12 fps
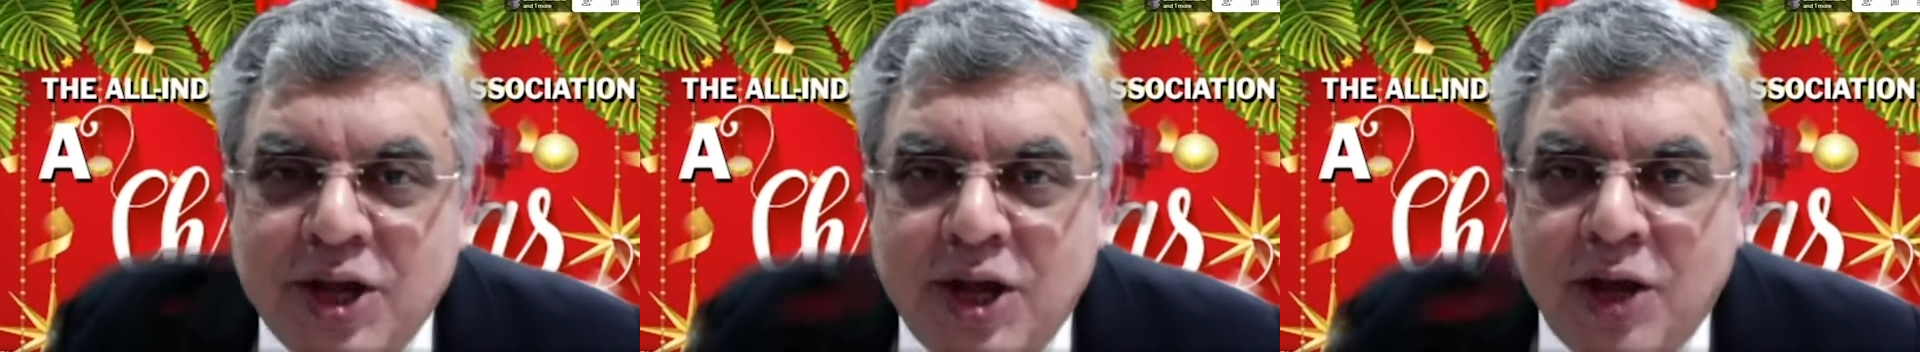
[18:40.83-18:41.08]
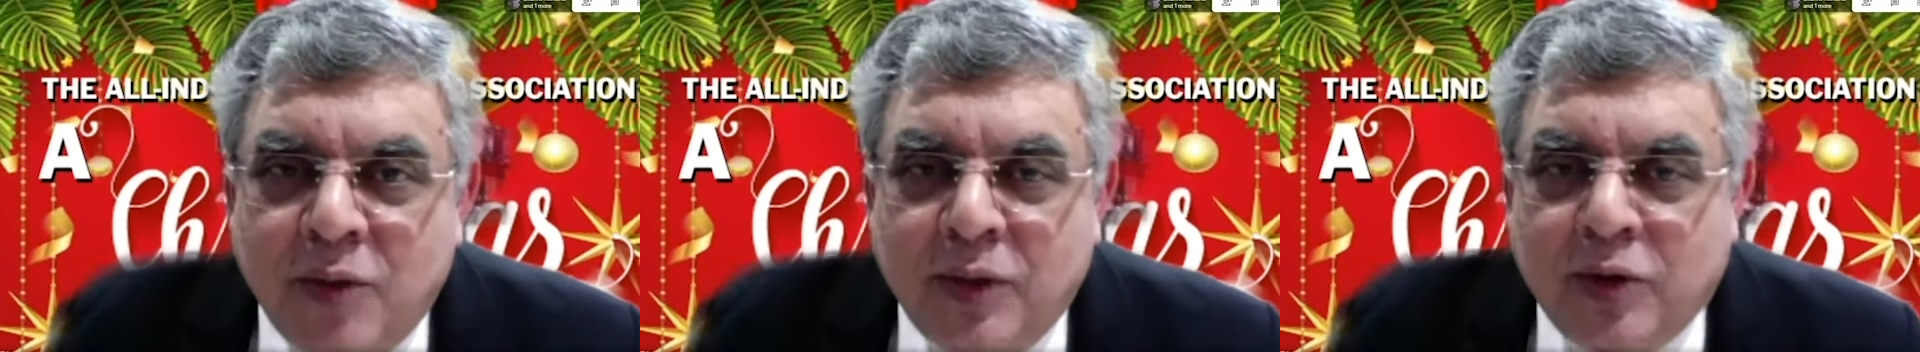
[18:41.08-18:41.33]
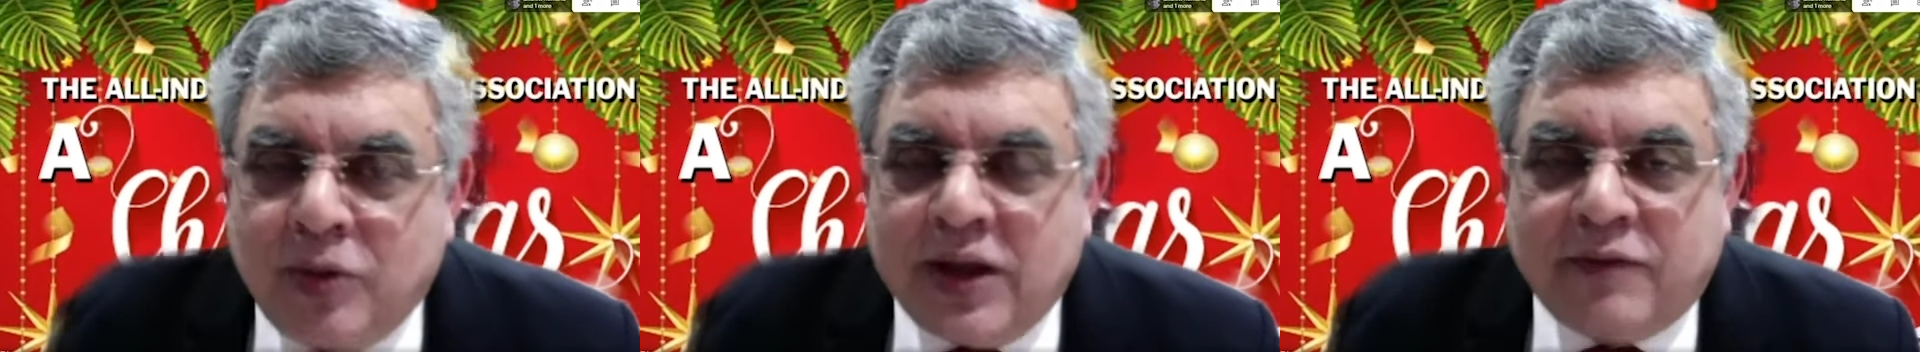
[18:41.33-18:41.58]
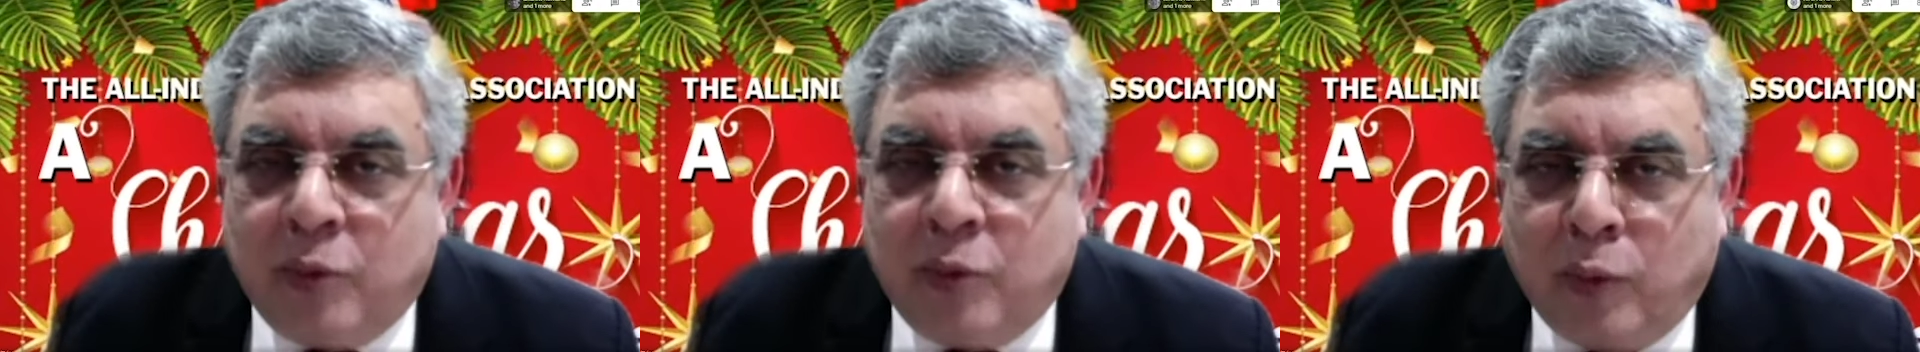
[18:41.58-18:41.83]
We don't have
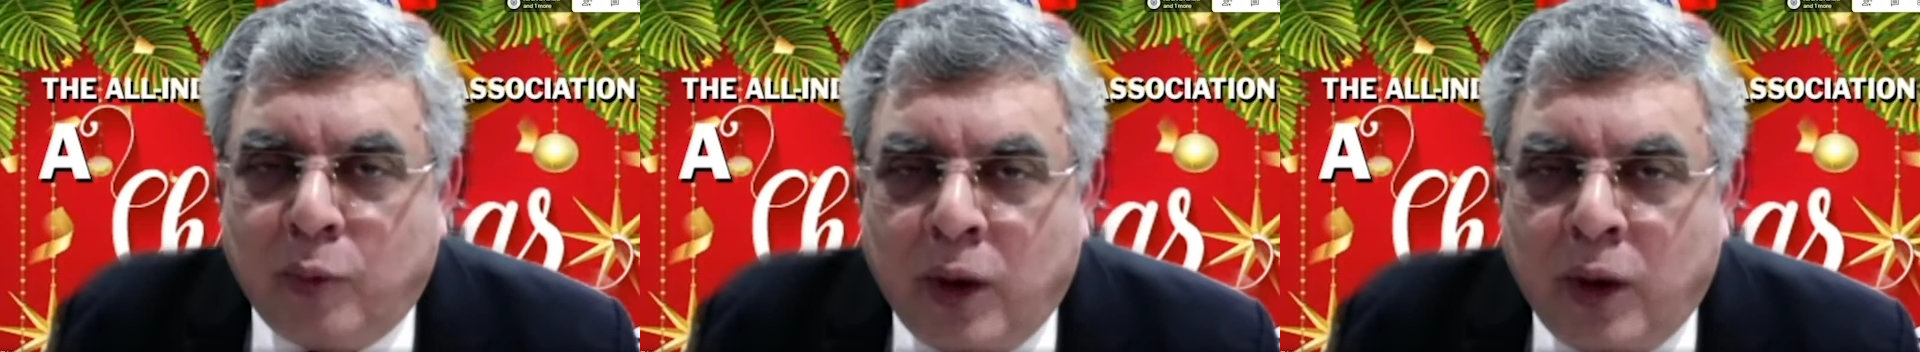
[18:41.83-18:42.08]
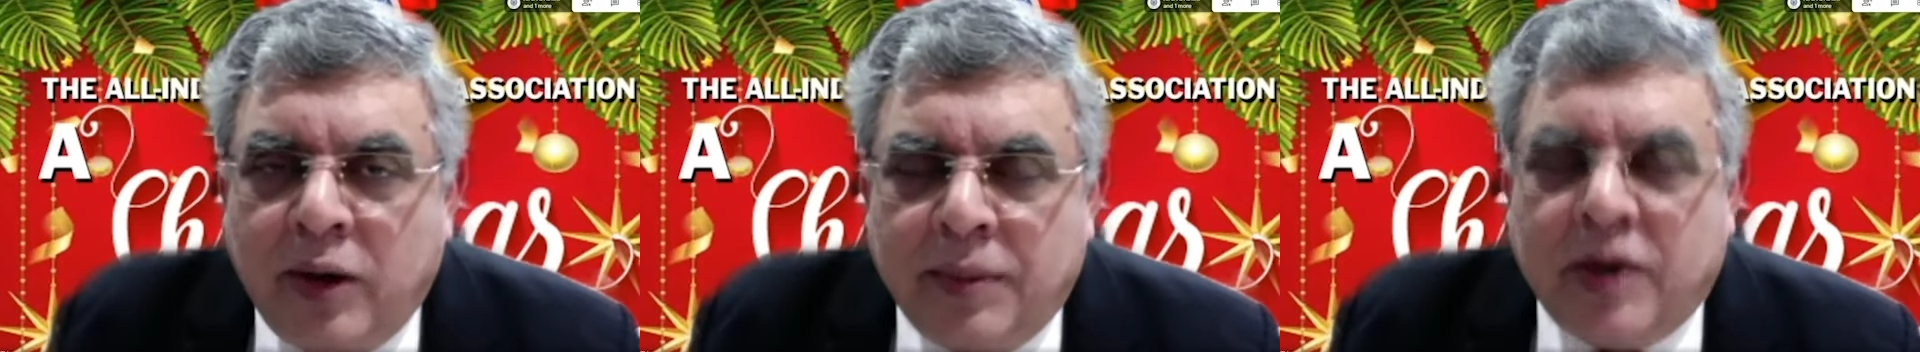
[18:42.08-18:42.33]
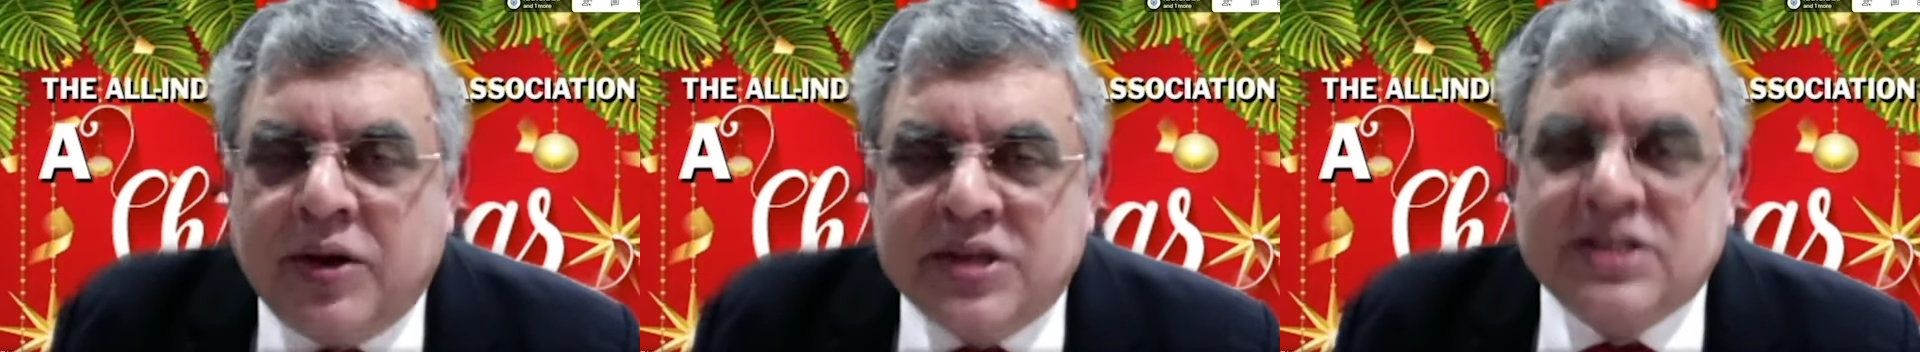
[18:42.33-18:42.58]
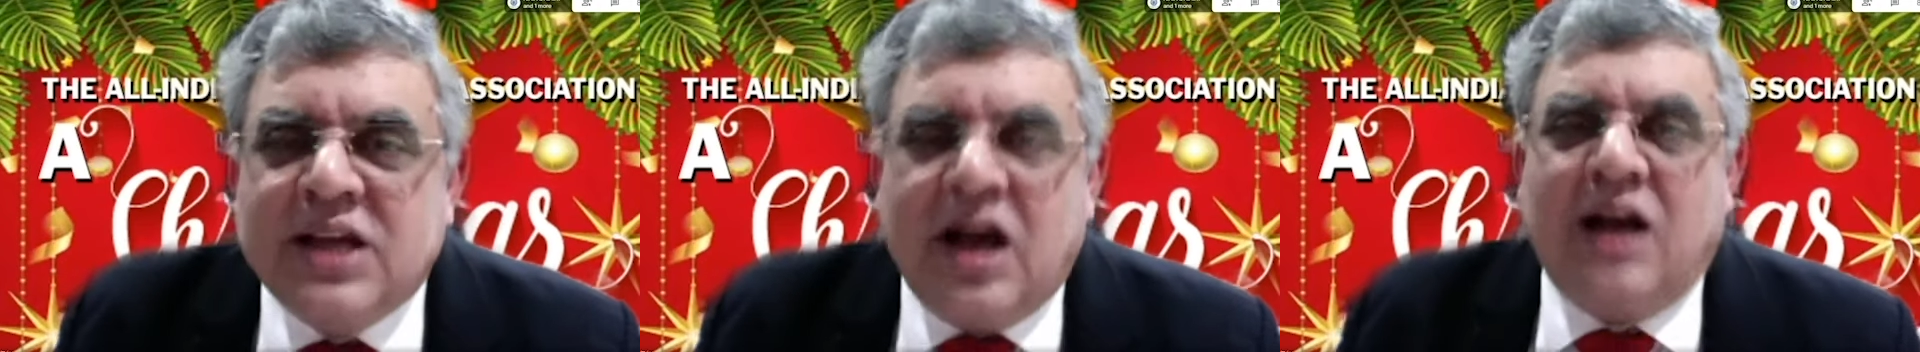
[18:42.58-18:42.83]
to worry about his
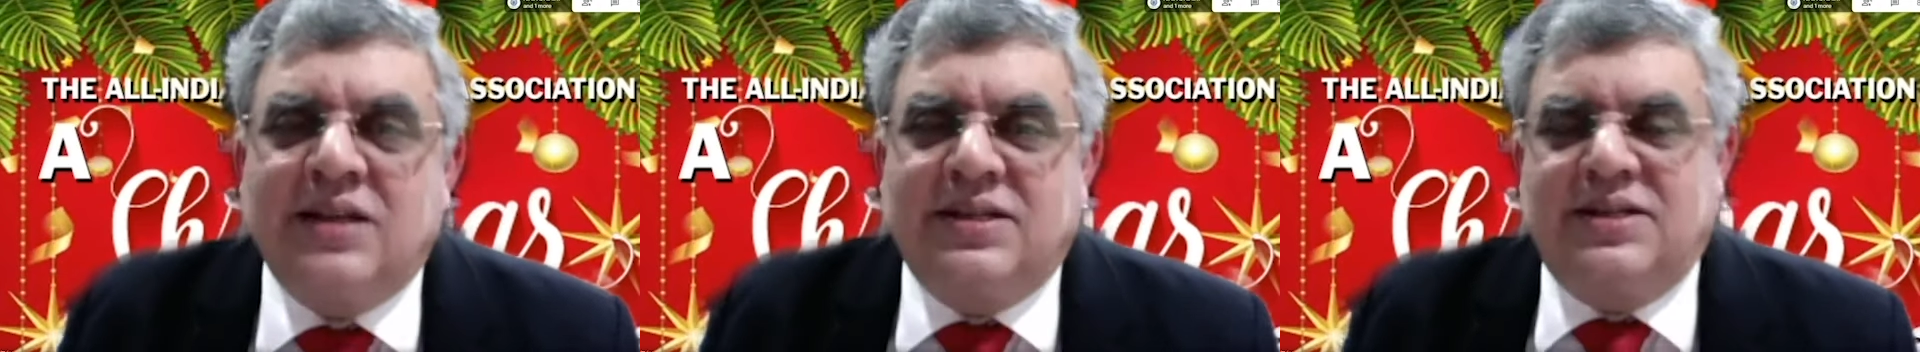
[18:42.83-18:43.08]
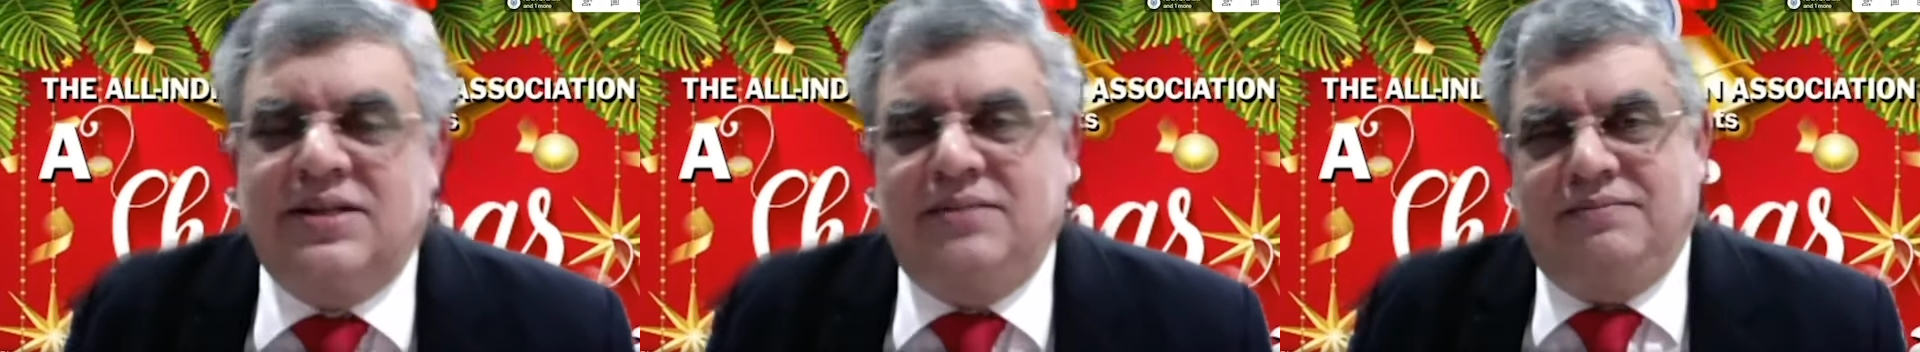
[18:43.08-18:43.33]
caste.